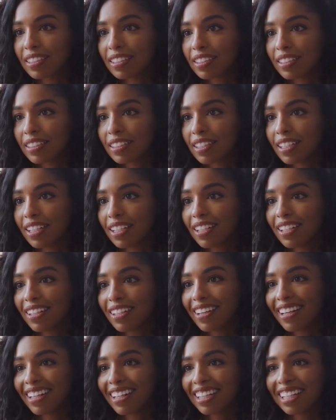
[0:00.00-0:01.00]
doctor
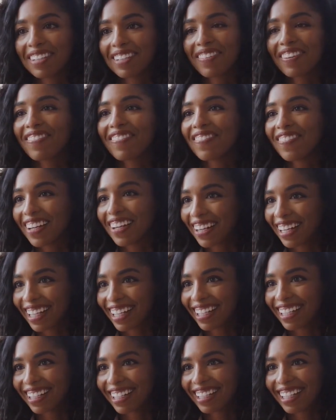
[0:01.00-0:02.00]
for
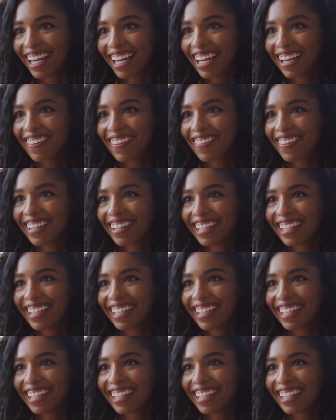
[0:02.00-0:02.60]
necessary assessments